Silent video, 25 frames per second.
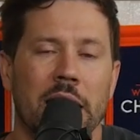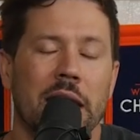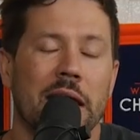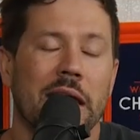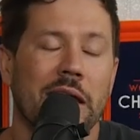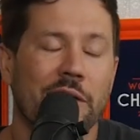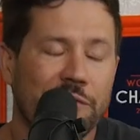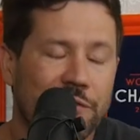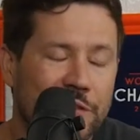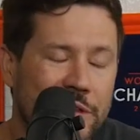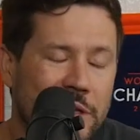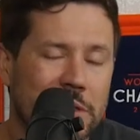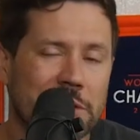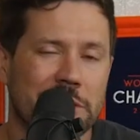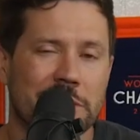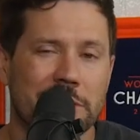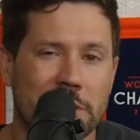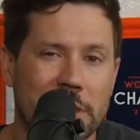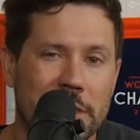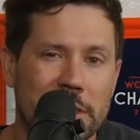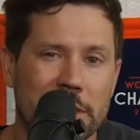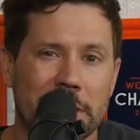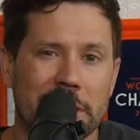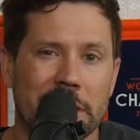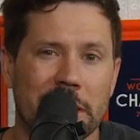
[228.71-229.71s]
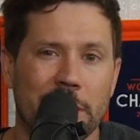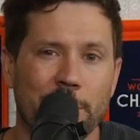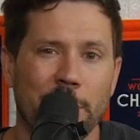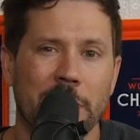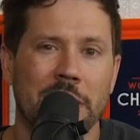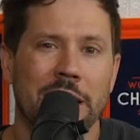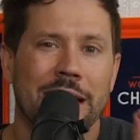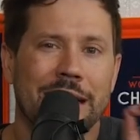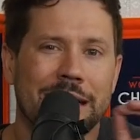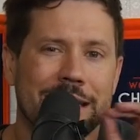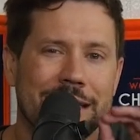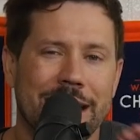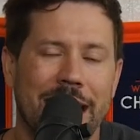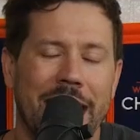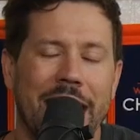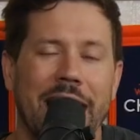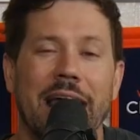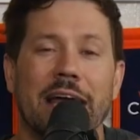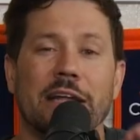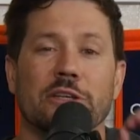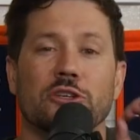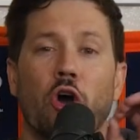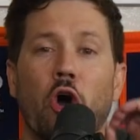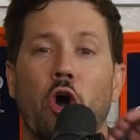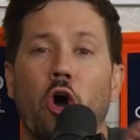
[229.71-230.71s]
If this team
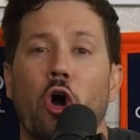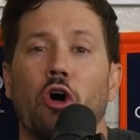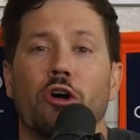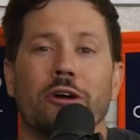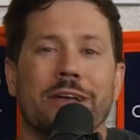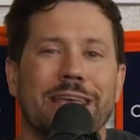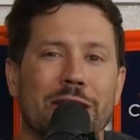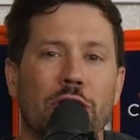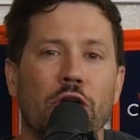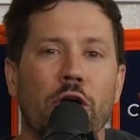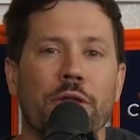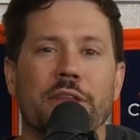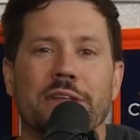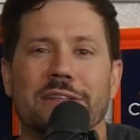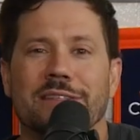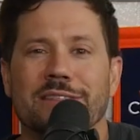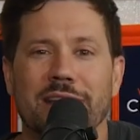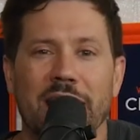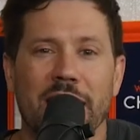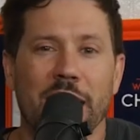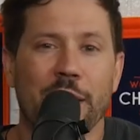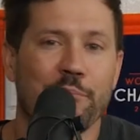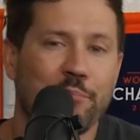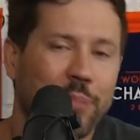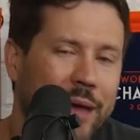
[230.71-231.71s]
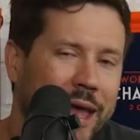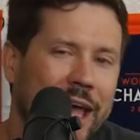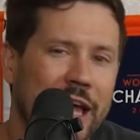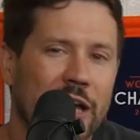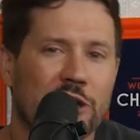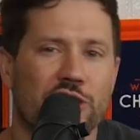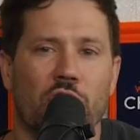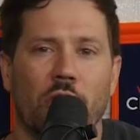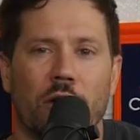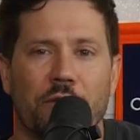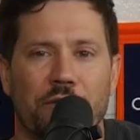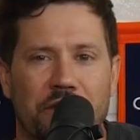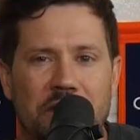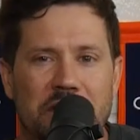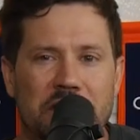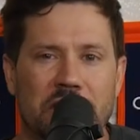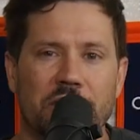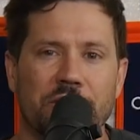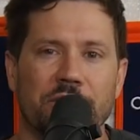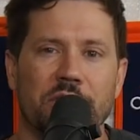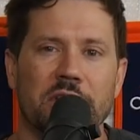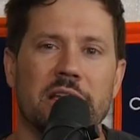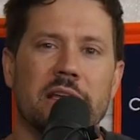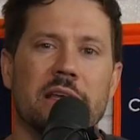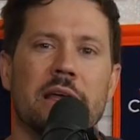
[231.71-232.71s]
can't all get on the same page
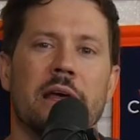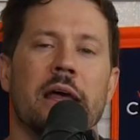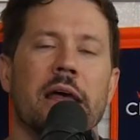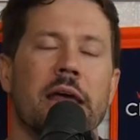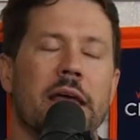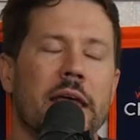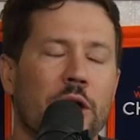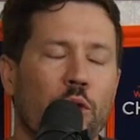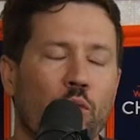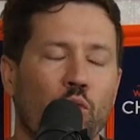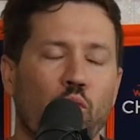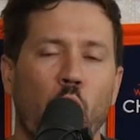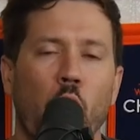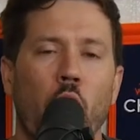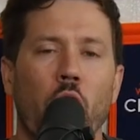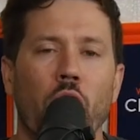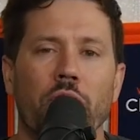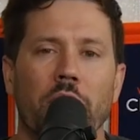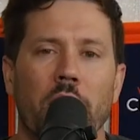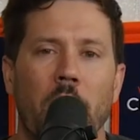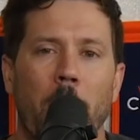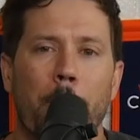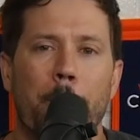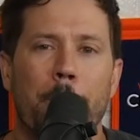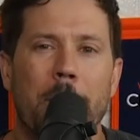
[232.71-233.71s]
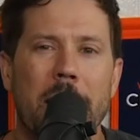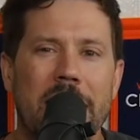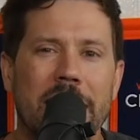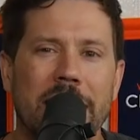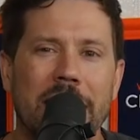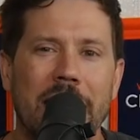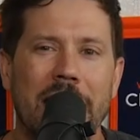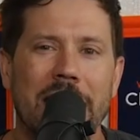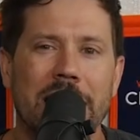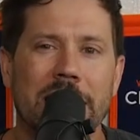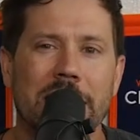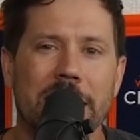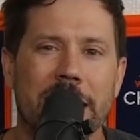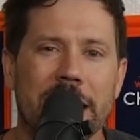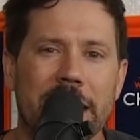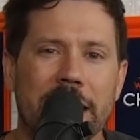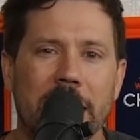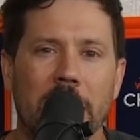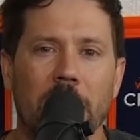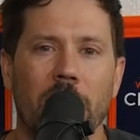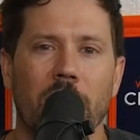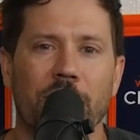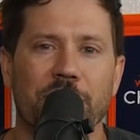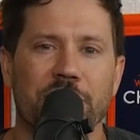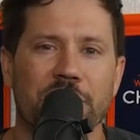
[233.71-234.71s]
offensively, it won't make a
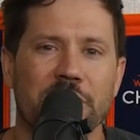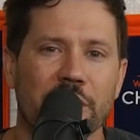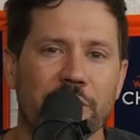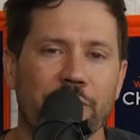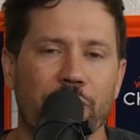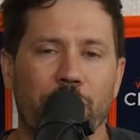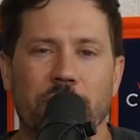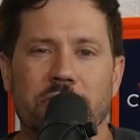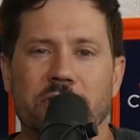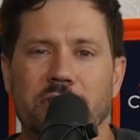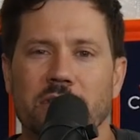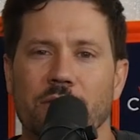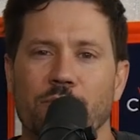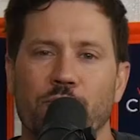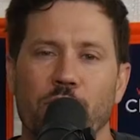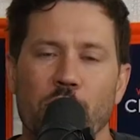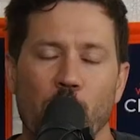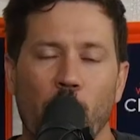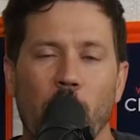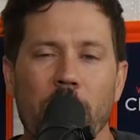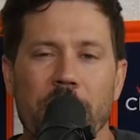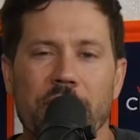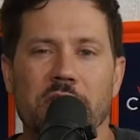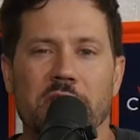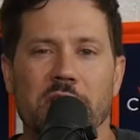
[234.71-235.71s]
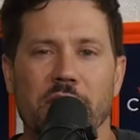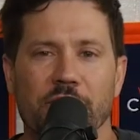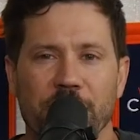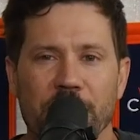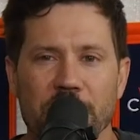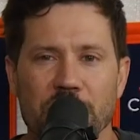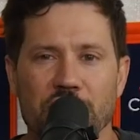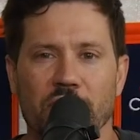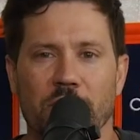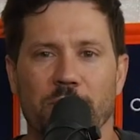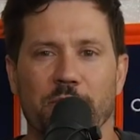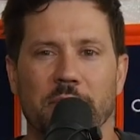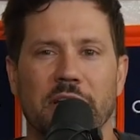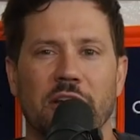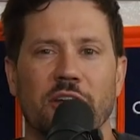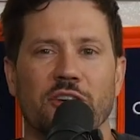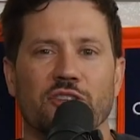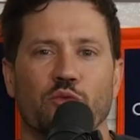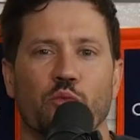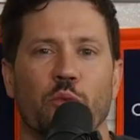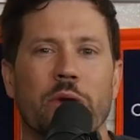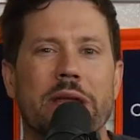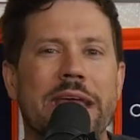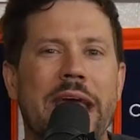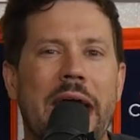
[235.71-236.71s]
lick of difference if we win the division, because
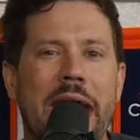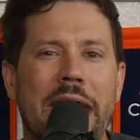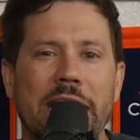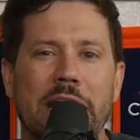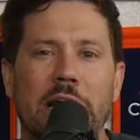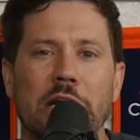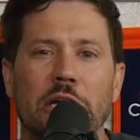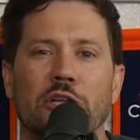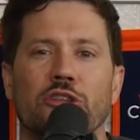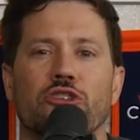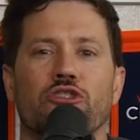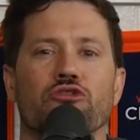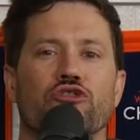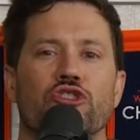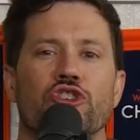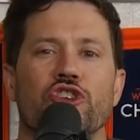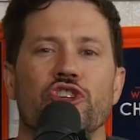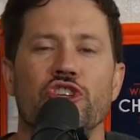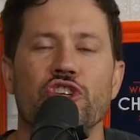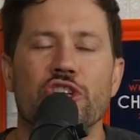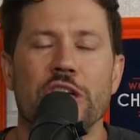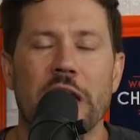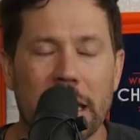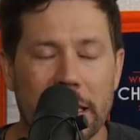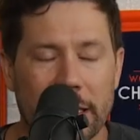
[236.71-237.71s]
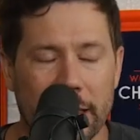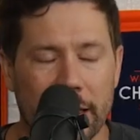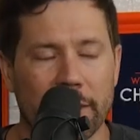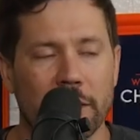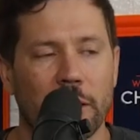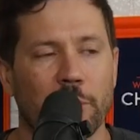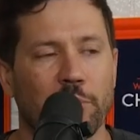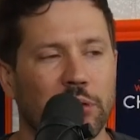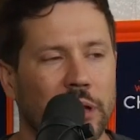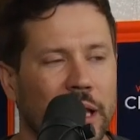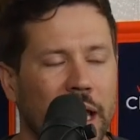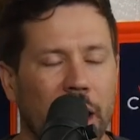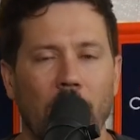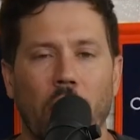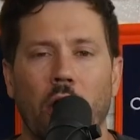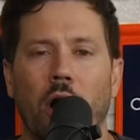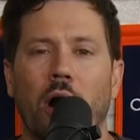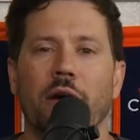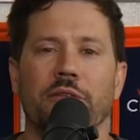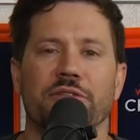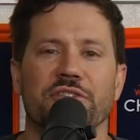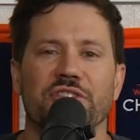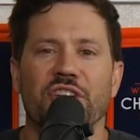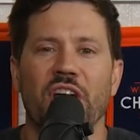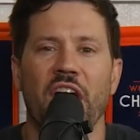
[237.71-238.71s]
we ain't gonna do shit in the
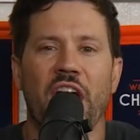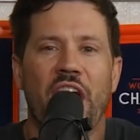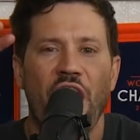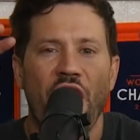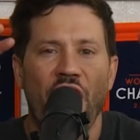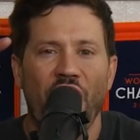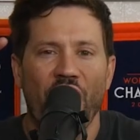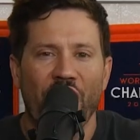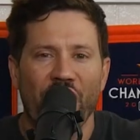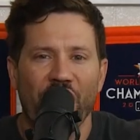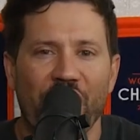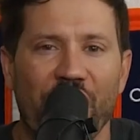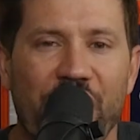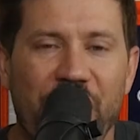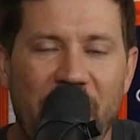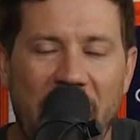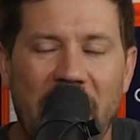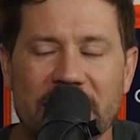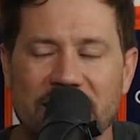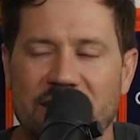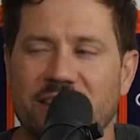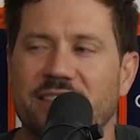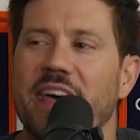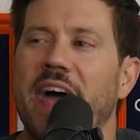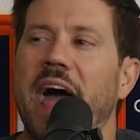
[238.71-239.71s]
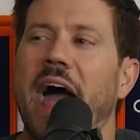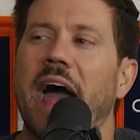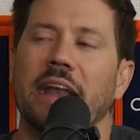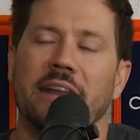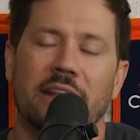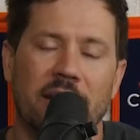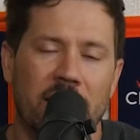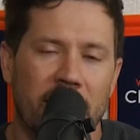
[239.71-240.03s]
playoffs. That's that.